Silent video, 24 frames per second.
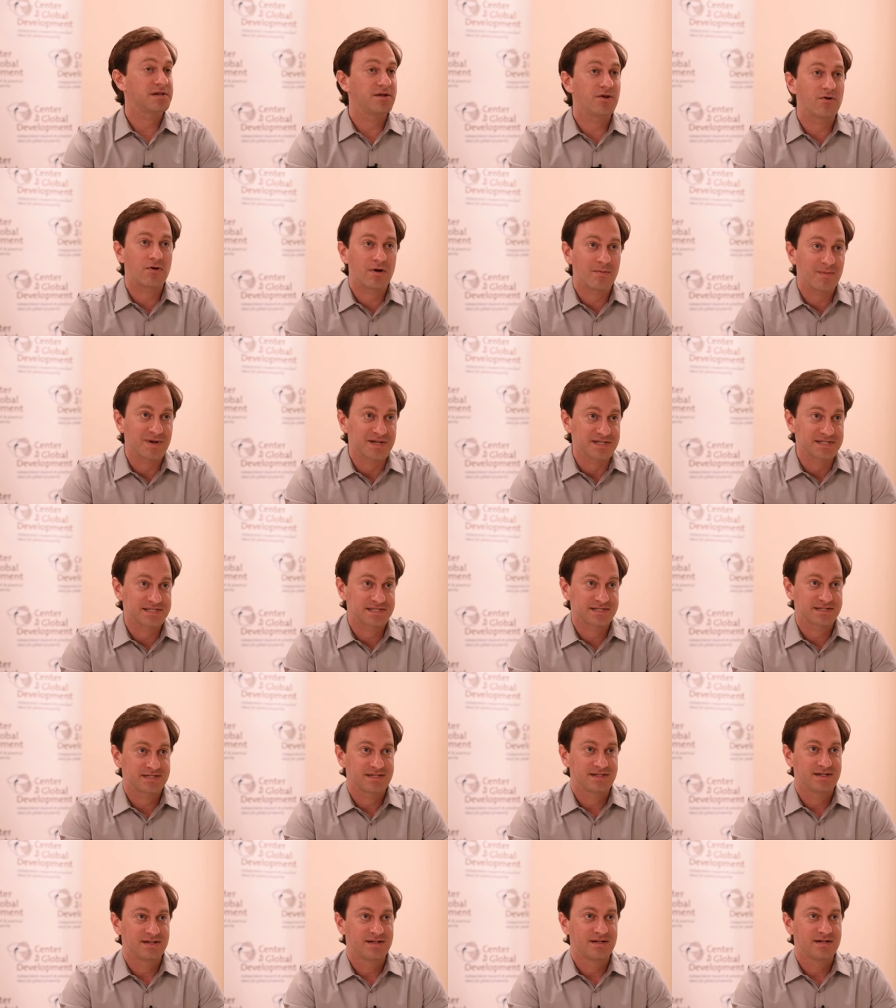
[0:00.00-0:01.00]

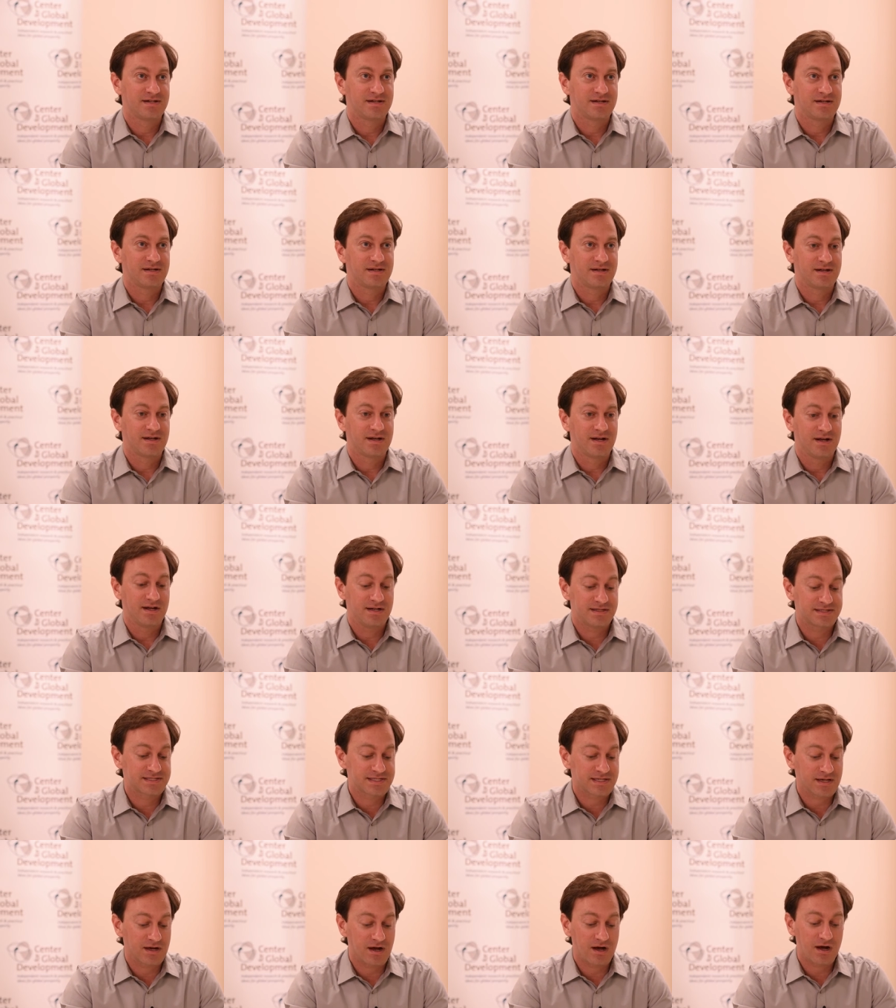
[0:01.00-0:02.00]
enormous.
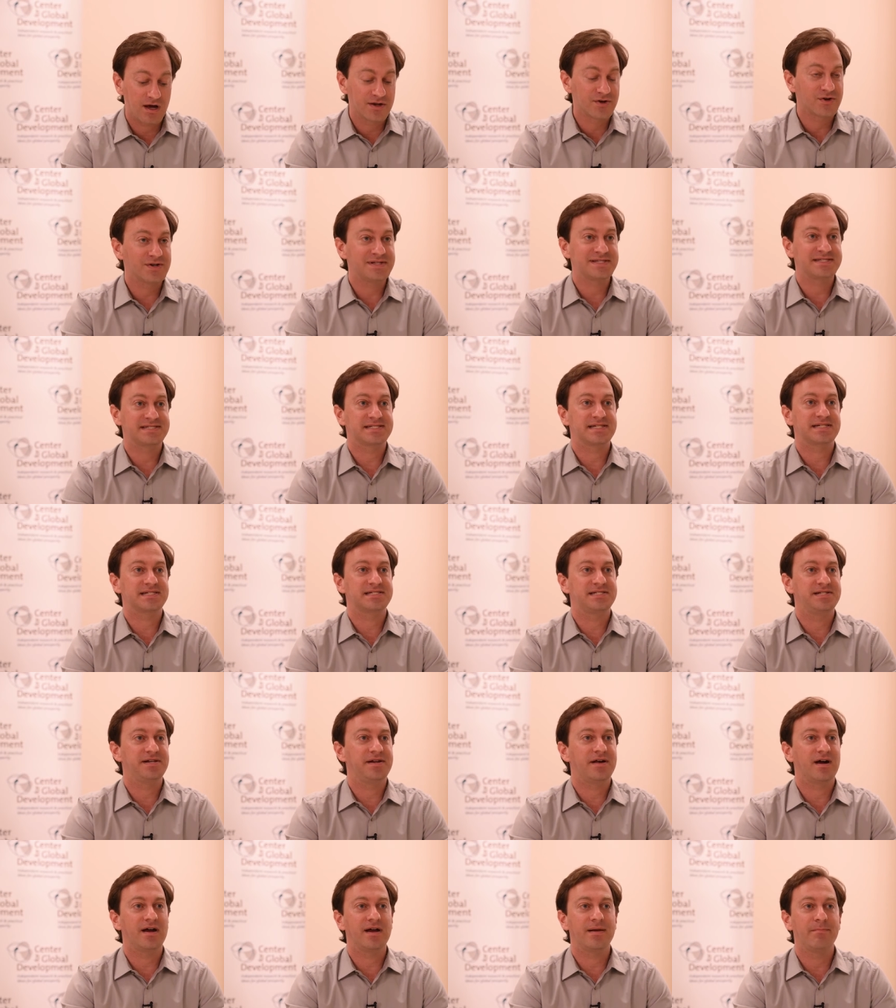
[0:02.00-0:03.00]
It's
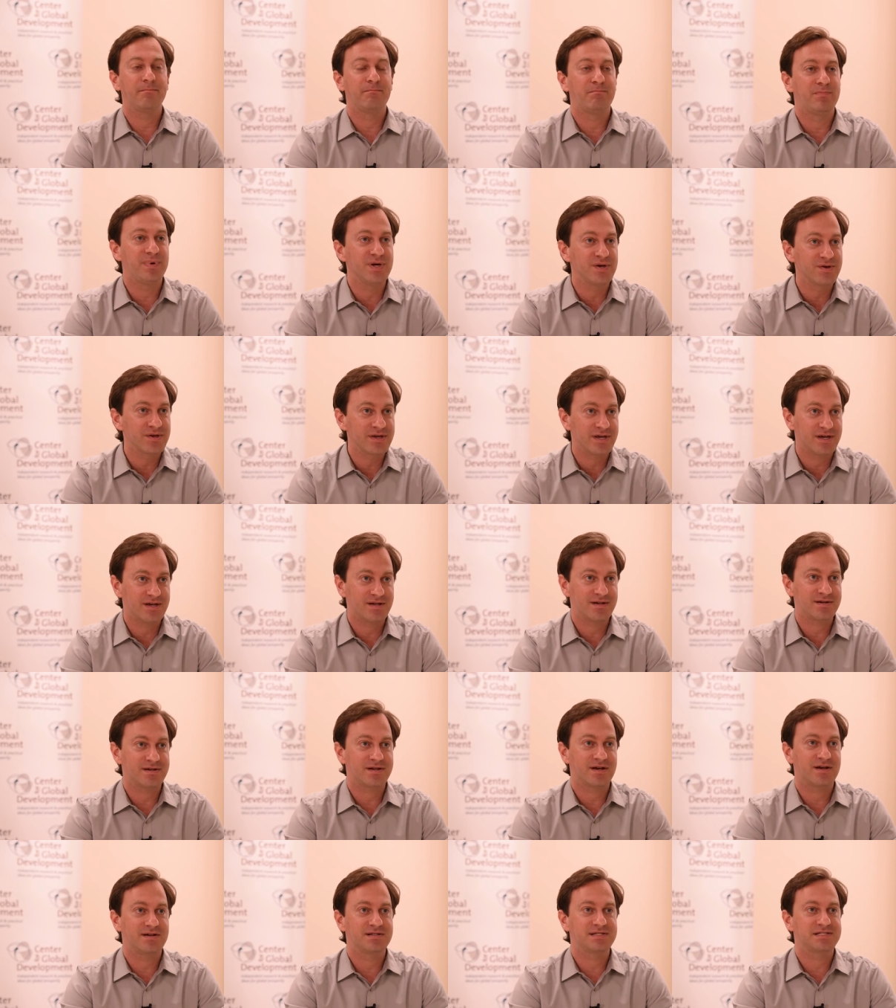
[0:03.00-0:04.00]
169 billion
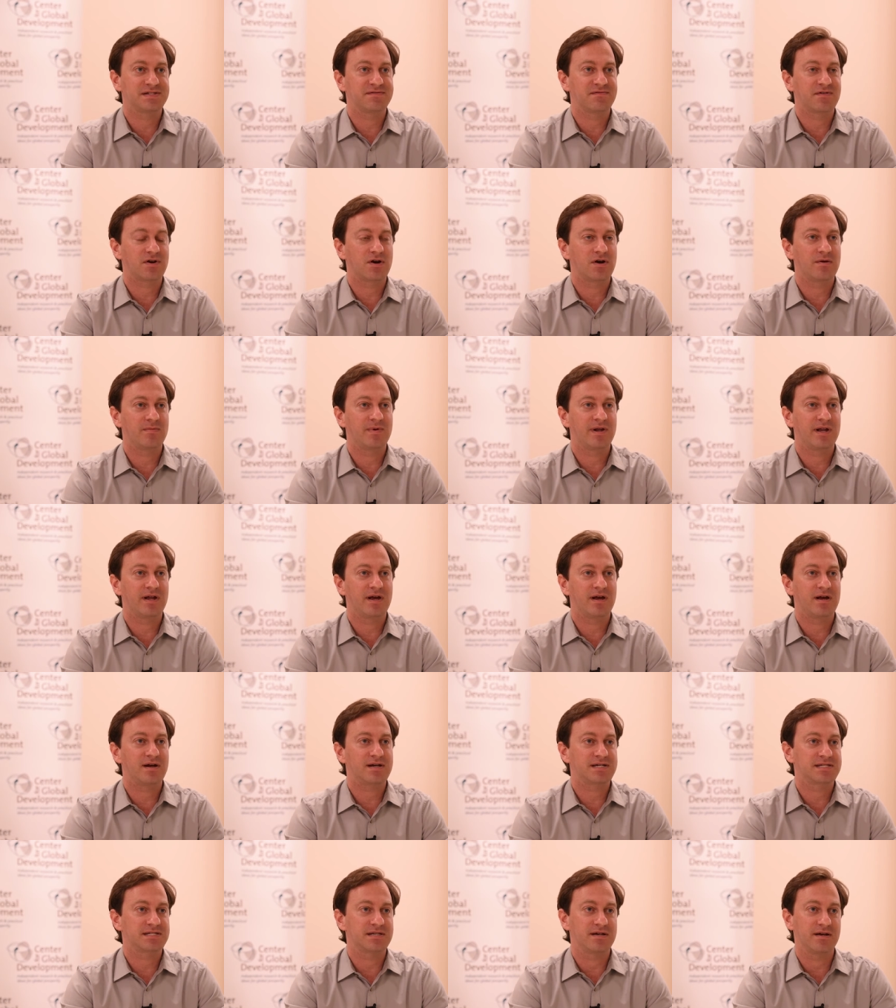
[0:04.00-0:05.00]
tons of carbon
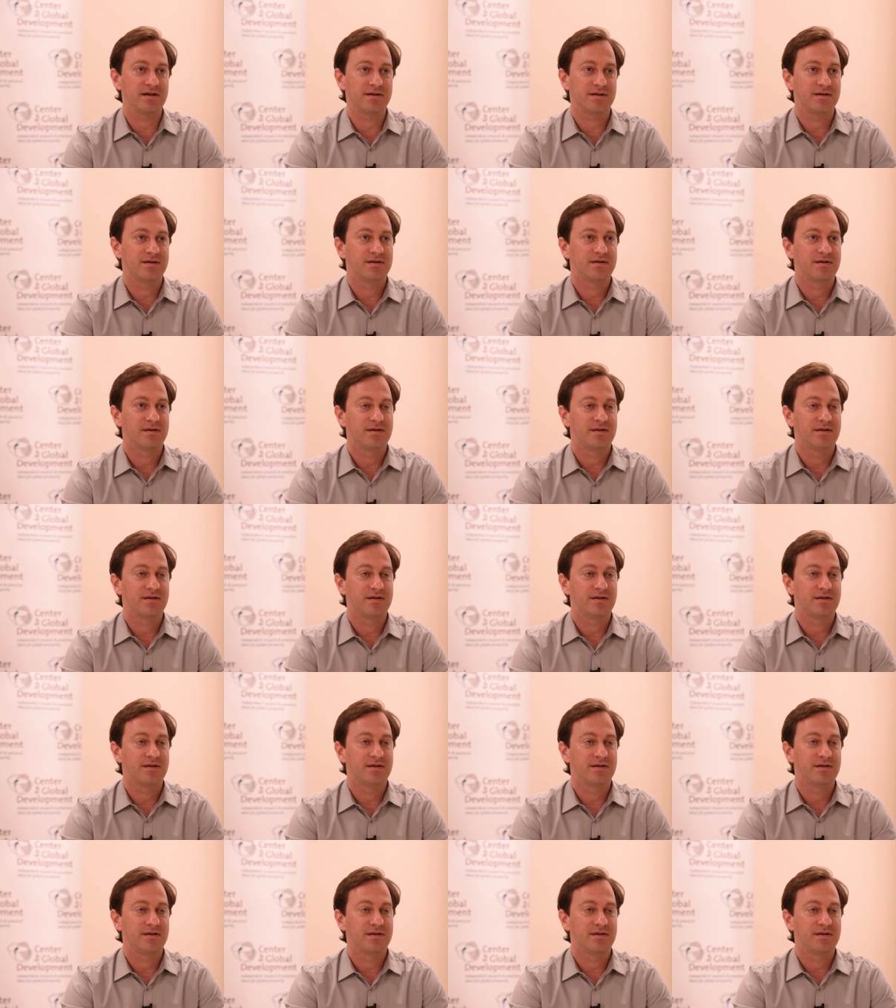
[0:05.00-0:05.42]
dioxide.